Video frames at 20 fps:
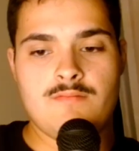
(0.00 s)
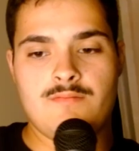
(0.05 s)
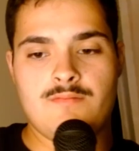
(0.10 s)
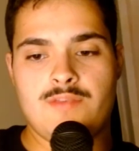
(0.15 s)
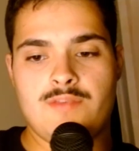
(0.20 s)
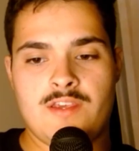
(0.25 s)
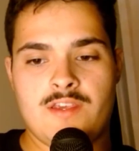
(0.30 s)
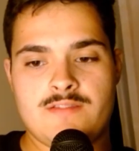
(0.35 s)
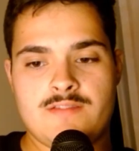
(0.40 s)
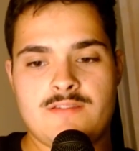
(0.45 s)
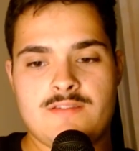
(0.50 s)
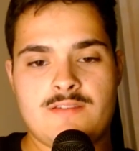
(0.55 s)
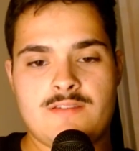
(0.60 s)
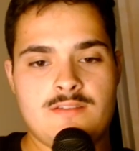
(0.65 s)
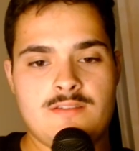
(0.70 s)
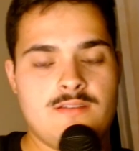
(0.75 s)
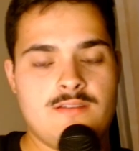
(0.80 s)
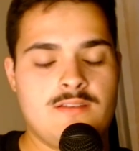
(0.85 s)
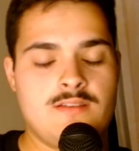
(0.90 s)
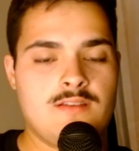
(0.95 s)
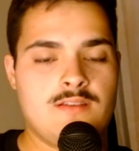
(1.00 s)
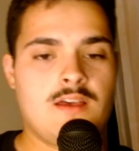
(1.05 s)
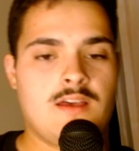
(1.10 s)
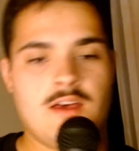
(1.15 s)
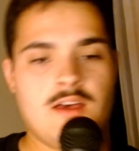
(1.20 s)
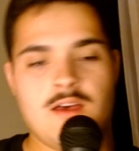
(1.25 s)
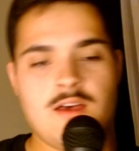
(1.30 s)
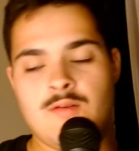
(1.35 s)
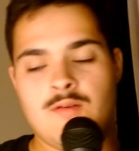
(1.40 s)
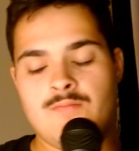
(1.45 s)
Peace.
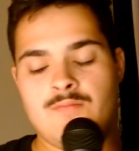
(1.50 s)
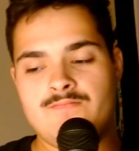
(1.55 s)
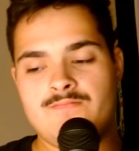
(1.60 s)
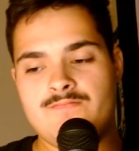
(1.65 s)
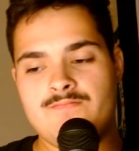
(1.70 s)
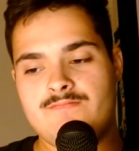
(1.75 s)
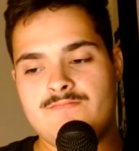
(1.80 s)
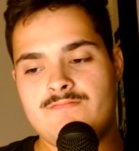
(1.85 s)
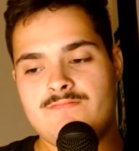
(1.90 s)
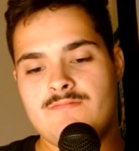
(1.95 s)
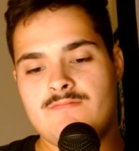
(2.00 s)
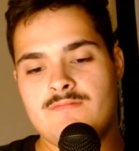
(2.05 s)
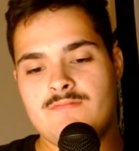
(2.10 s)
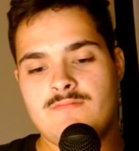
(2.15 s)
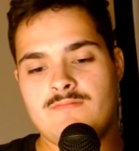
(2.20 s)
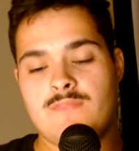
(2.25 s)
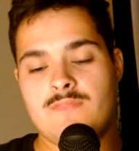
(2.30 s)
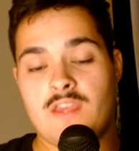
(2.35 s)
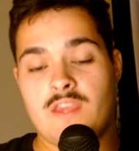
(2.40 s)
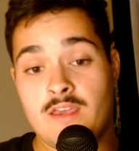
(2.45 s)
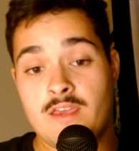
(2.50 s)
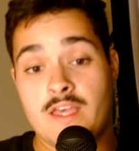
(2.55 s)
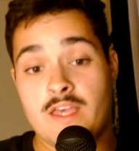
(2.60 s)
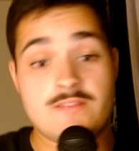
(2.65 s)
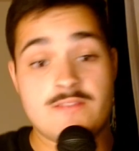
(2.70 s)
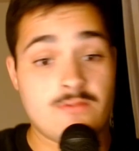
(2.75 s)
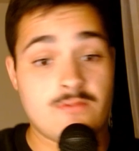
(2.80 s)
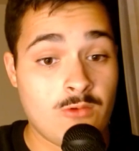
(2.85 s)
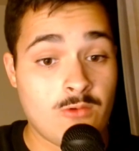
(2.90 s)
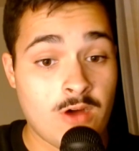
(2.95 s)
Thank you guys
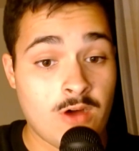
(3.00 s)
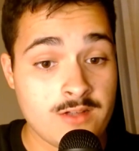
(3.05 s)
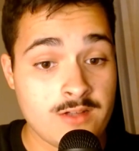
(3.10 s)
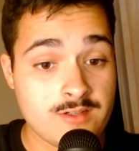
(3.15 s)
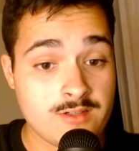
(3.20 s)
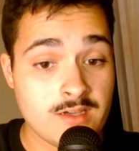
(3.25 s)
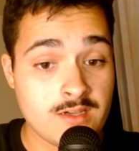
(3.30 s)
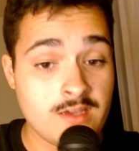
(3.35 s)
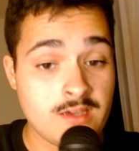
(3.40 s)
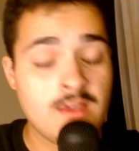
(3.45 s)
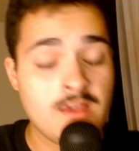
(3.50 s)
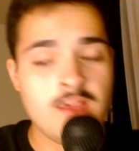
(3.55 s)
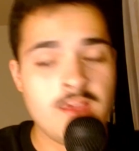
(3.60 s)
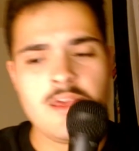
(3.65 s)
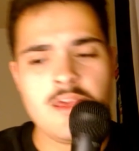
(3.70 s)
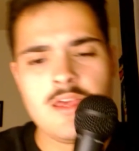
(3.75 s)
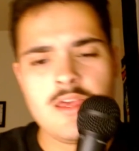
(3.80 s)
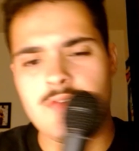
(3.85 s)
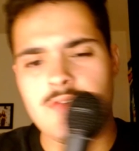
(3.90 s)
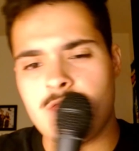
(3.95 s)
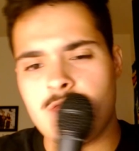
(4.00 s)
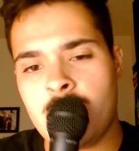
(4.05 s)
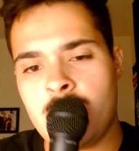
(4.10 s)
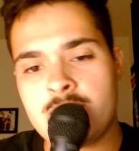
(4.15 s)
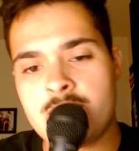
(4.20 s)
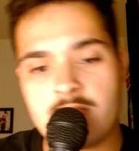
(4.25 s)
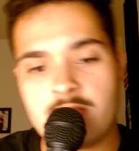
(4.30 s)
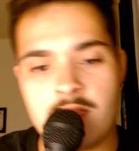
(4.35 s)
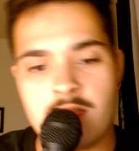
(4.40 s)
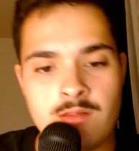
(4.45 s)
for watching. If you
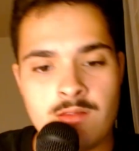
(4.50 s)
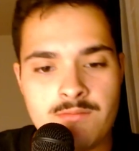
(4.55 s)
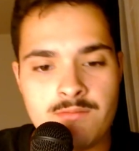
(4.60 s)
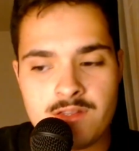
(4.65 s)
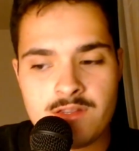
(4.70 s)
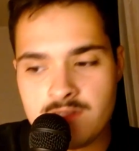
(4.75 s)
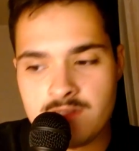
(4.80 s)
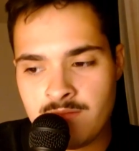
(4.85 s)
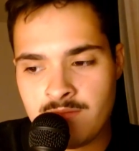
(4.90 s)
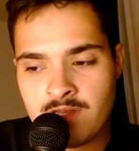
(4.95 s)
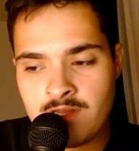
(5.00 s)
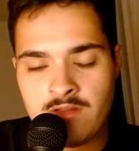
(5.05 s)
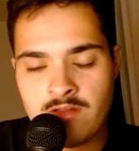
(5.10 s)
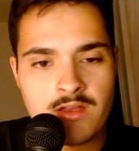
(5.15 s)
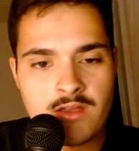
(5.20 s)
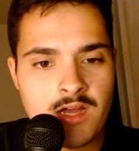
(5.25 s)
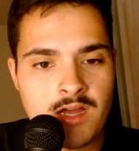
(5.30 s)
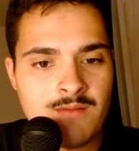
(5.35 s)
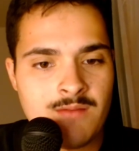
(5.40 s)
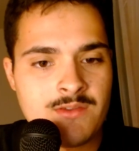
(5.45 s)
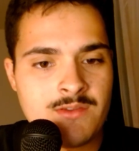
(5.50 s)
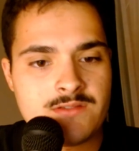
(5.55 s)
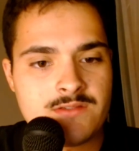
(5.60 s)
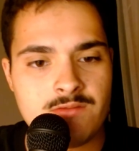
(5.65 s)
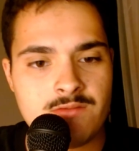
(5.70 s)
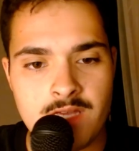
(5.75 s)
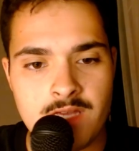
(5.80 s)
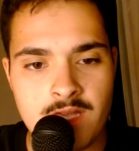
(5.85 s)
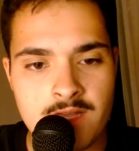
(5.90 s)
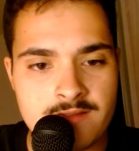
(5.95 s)
guys can, please let me know in the comments
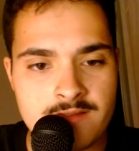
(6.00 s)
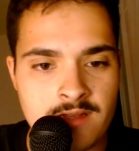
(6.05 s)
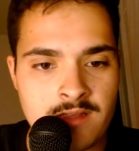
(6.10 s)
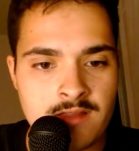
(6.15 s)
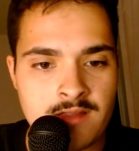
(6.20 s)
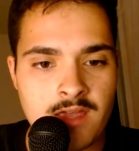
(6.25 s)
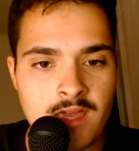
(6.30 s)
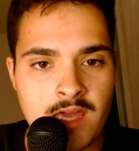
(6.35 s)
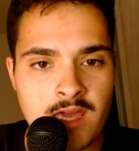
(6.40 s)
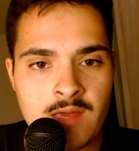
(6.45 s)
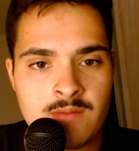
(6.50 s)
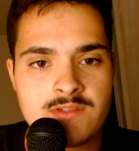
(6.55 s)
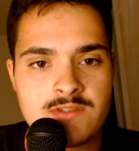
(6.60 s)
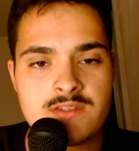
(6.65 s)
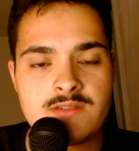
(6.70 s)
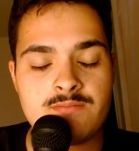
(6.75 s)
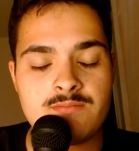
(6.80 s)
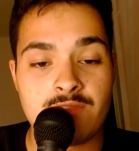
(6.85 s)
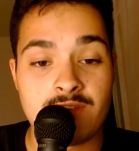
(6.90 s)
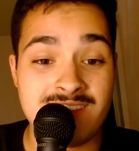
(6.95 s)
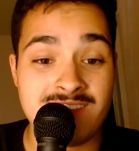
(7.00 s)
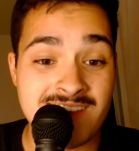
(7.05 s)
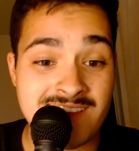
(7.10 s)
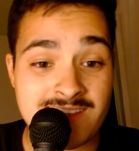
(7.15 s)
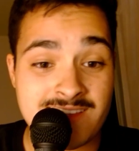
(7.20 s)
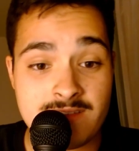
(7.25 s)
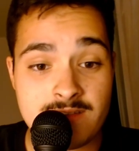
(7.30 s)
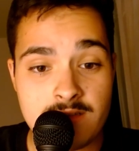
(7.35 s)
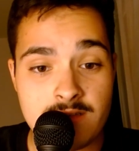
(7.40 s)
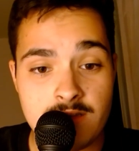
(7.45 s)
what you guys think on the games.
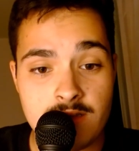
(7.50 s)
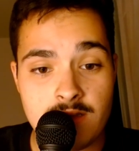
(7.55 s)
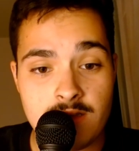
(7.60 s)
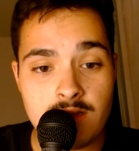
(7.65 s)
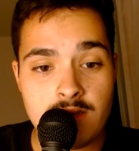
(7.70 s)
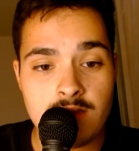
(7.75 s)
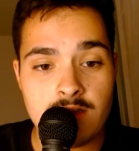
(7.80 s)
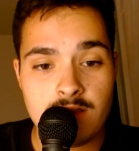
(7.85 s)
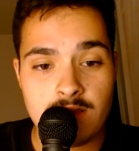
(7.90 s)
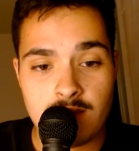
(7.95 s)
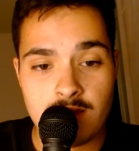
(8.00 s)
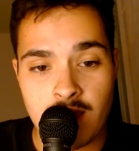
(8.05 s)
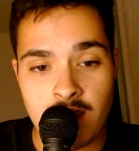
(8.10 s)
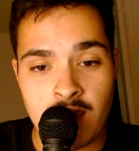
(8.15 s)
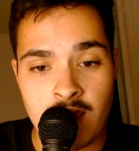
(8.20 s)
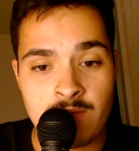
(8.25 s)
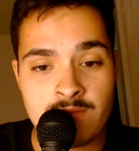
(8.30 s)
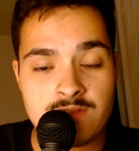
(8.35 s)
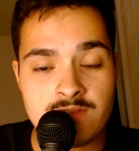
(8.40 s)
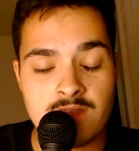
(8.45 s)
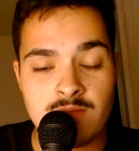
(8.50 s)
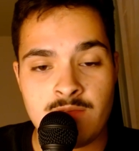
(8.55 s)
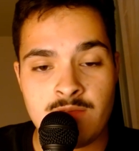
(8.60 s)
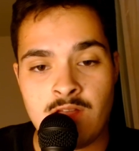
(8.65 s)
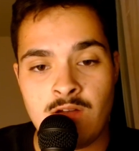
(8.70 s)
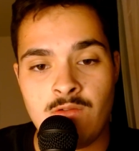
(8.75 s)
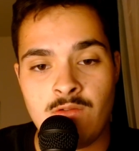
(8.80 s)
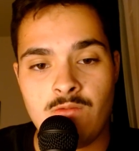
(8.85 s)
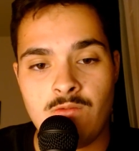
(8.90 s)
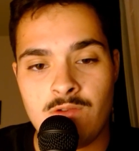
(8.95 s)
Predict the games. Let me
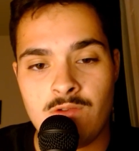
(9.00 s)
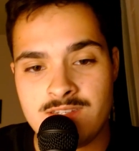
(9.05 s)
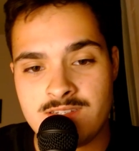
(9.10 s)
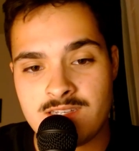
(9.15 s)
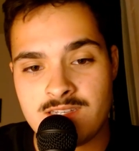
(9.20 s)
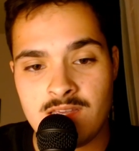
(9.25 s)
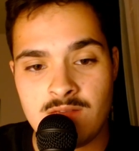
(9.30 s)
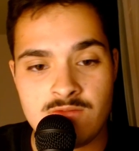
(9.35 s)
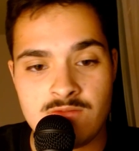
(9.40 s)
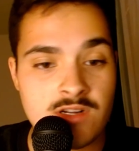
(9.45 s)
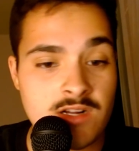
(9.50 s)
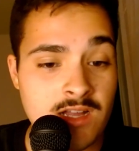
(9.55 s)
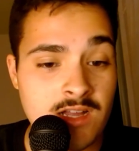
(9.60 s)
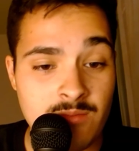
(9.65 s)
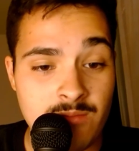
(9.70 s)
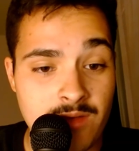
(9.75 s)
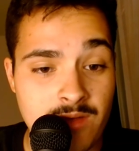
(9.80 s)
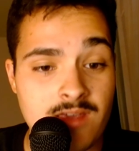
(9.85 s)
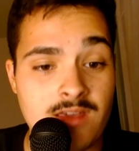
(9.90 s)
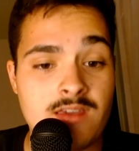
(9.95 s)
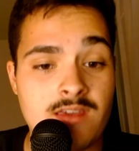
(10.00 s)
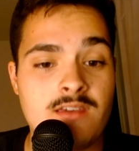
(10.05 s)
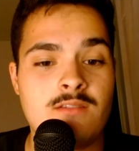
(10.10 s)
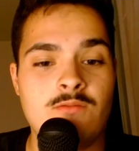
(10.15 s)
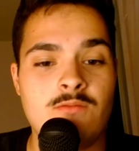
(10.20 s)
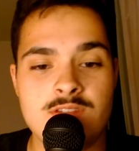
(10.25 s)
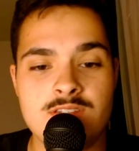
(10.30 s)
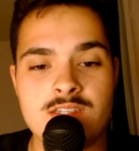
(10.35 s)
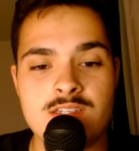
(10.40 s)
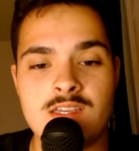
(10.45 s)
know which teams you're going to pick,
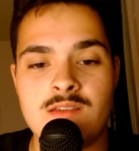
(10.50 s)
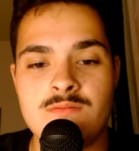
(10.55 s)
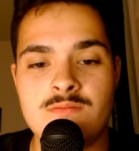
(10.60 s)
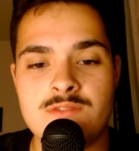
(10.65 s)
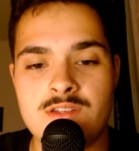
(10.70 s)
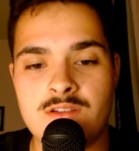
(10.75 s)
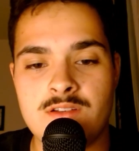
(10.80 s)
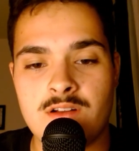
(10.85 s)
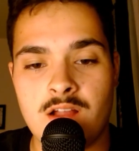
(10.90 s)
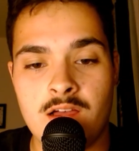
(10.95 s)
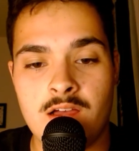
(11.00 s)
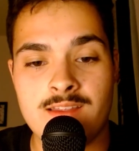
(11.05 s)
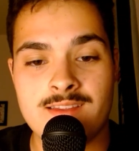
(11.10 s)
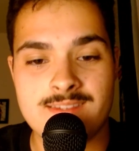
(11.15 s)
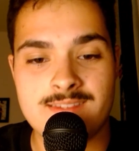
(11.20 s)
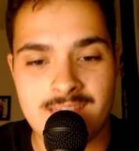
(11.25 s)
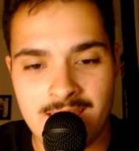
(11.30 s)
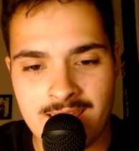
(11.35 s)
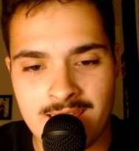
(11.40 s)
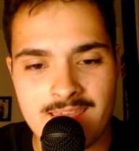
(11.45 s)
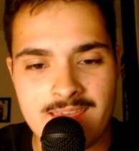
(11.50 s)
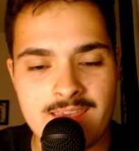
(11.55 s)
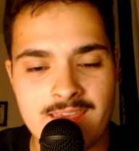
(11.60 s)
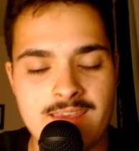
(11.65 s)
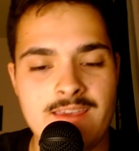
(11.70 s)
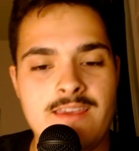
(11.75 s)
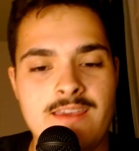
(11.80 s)
which teams you're going to take.